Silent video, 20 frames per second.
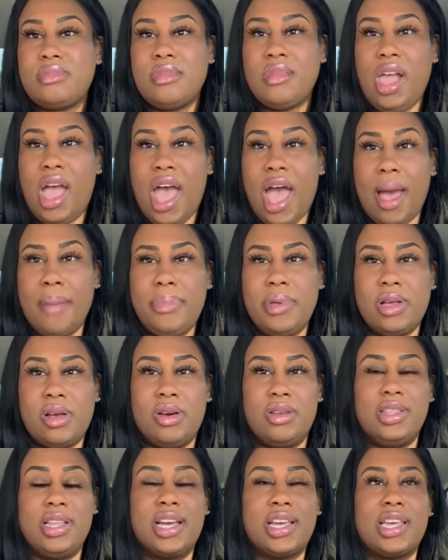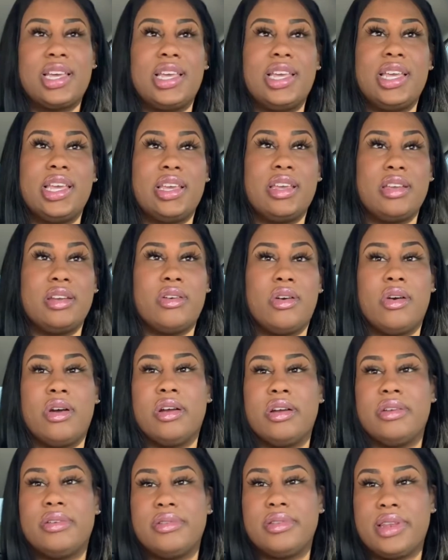happy-go-lucky or
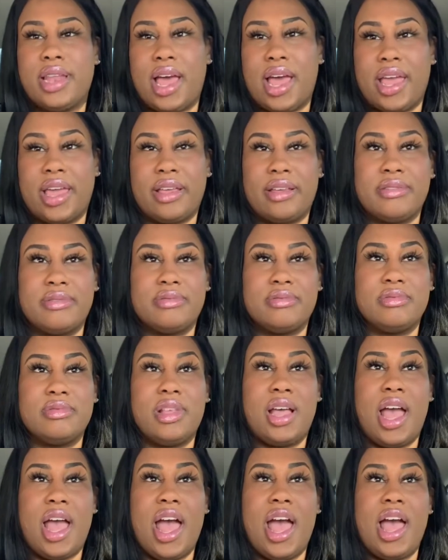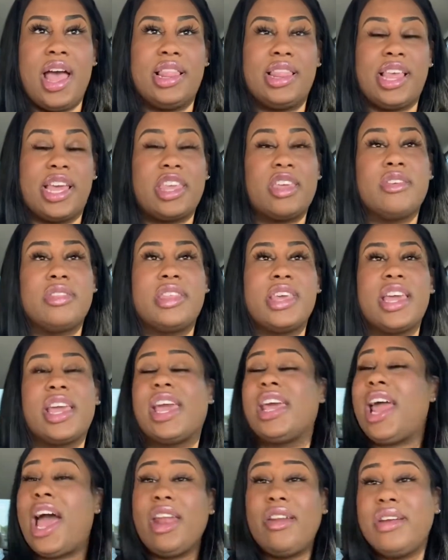like you think.
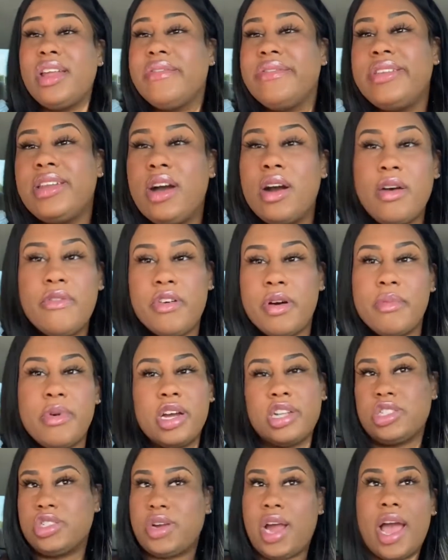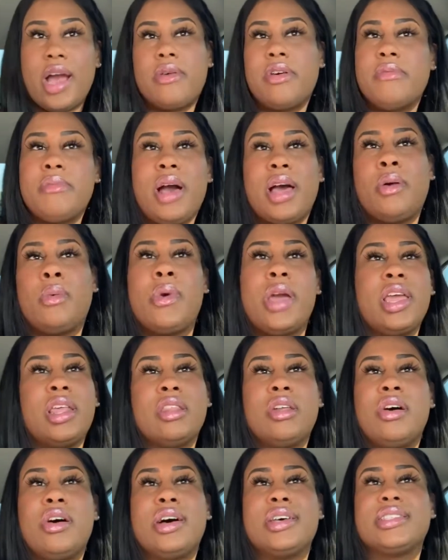And I don't even know if I'm on track with my weight
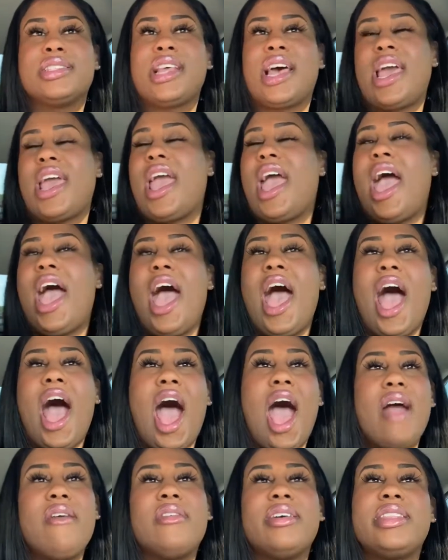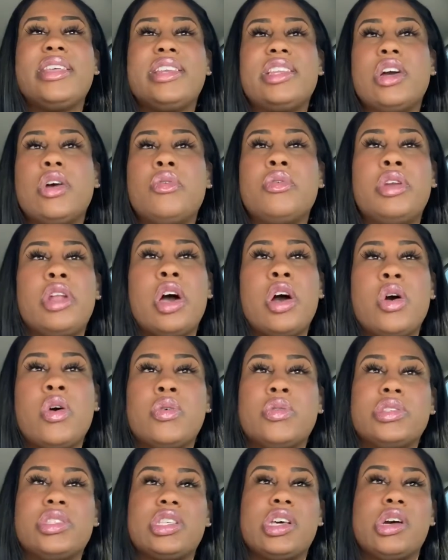loss. Like, I really don't
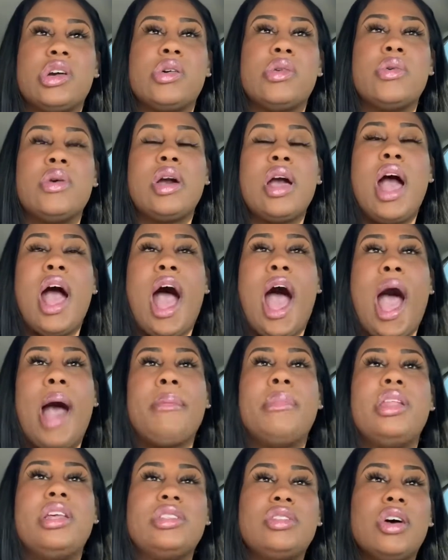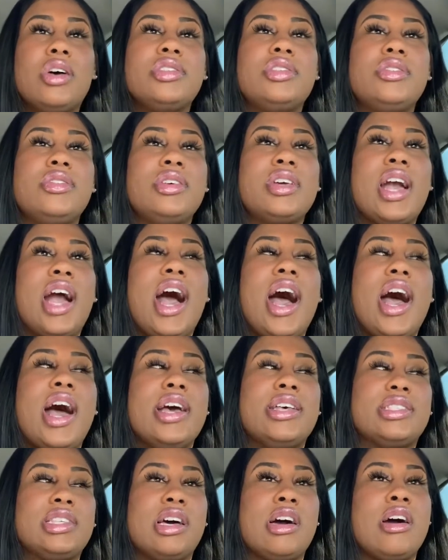know. So I'm gonna talk to you
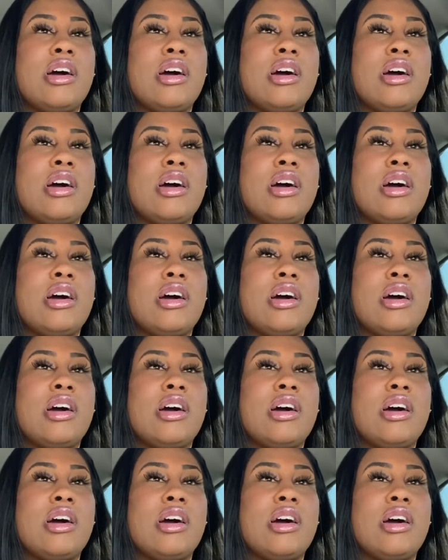guys